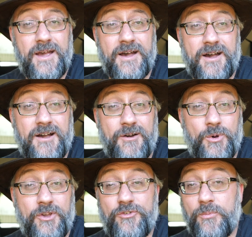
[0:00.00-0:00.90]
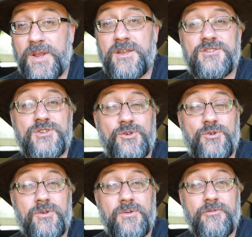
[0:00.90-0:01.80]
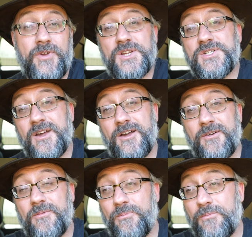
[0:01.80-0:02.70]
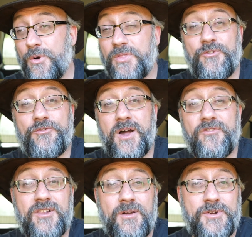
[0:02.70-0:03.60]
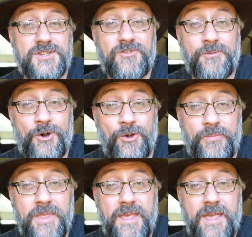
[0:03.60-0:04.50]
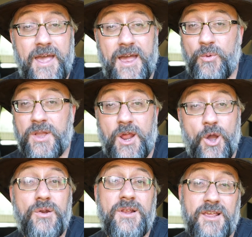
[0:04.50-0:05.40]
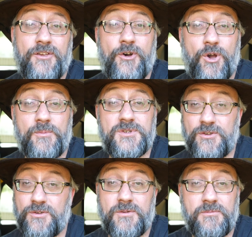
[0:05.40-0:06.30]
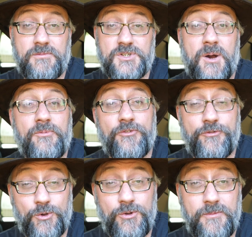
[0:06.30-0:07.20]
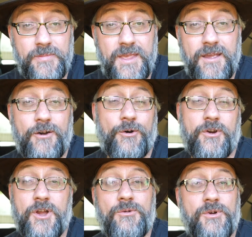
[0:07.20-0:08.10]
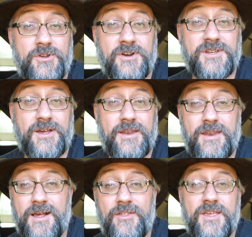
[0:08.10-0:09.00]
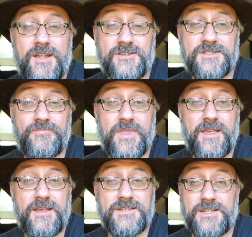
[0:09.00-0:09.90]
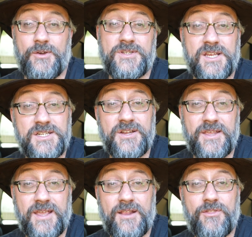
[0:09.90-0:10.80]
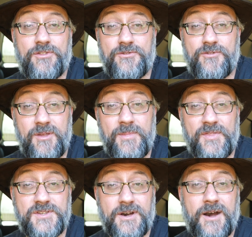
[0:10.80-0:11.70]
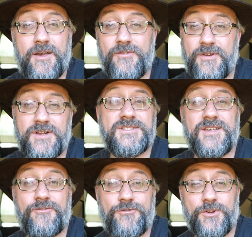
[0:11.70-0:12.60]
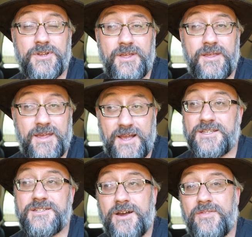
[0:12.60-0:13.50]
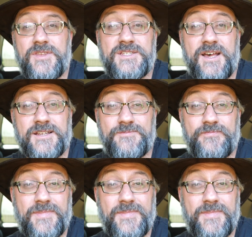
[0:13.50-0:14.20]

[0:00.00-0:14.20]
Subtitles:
We're forbidden to venture more than 5 kilometers from home, and we can only leave home to shop for food or go to a doctor, nothing else. So essentially in 3 months I have not set foot outside this house.